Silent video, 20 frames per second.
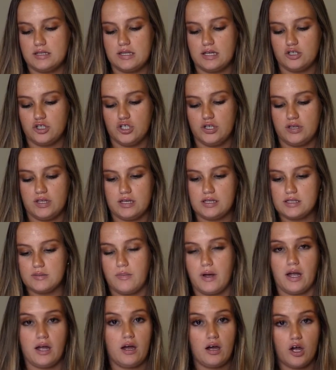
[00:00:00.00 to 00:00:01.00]
that she thinks
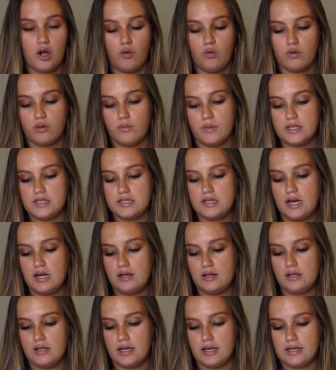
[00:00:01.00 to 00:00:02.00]
might go with my
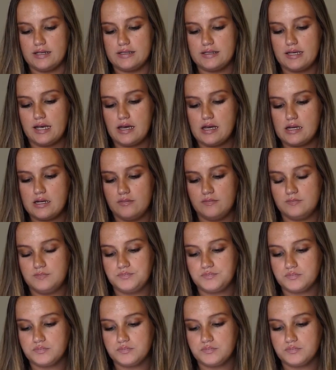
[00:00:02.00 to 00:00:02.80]
style, like I said.